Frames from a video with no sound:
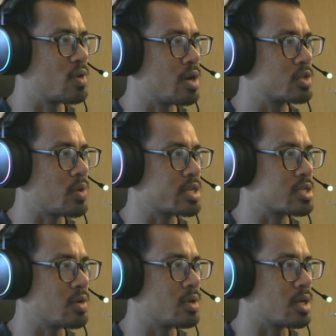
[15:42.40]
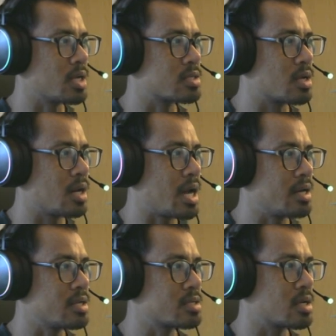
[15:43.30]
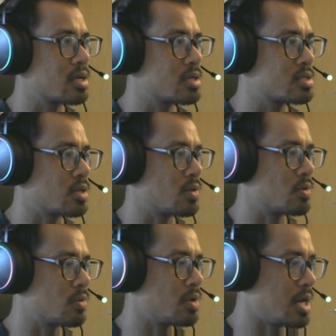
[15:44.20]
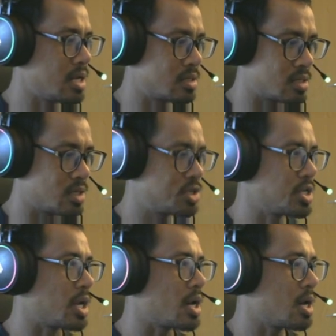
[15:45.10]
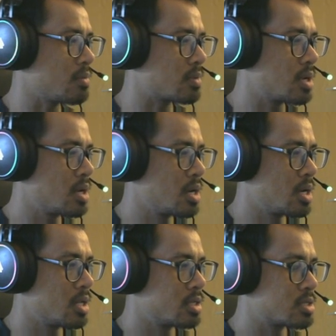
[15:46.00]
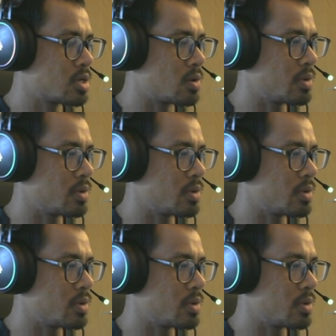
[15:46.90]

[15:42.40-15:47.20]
on to executing this like this. So let's check it out. So